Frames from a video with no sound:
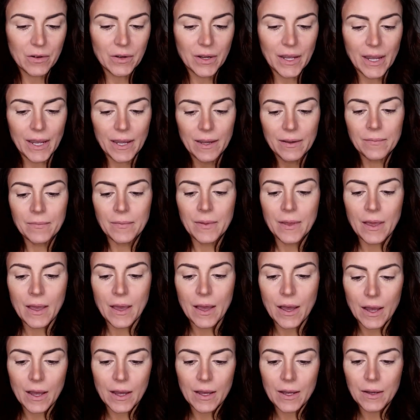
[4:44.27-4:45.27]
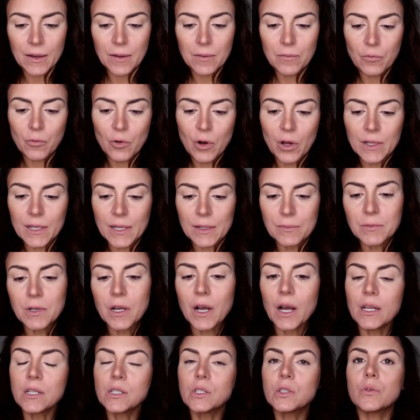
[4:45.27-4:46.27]
Okay, while I'm
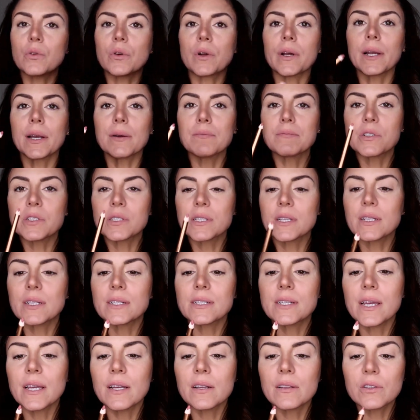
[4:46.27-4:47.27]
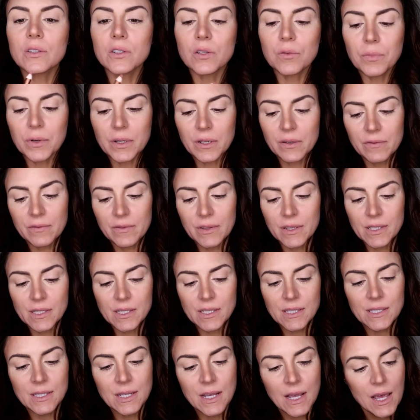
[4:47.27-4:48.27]
contouring, I'm just gonna take a little bit of
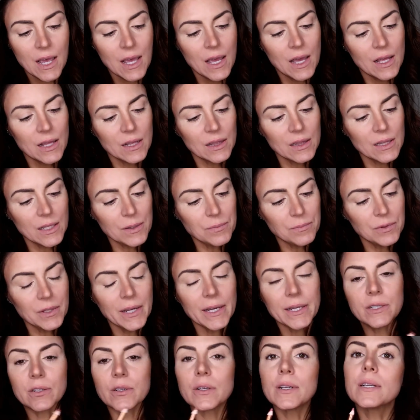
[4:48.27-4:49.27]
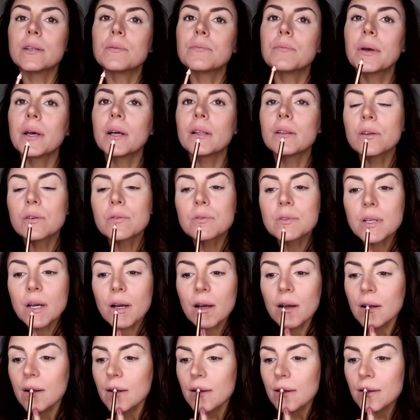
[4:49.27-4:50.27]
this lip liner in Pillow
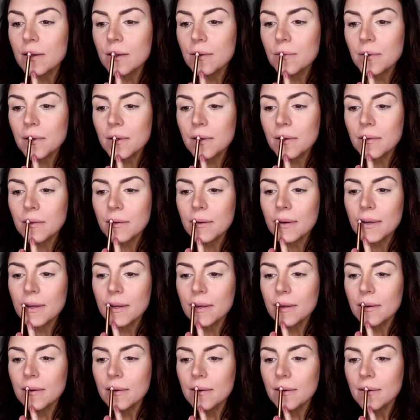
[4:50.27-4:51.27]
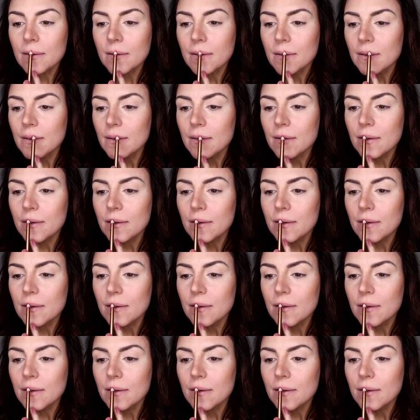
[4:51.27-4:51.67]
Talk, and I'm gonna line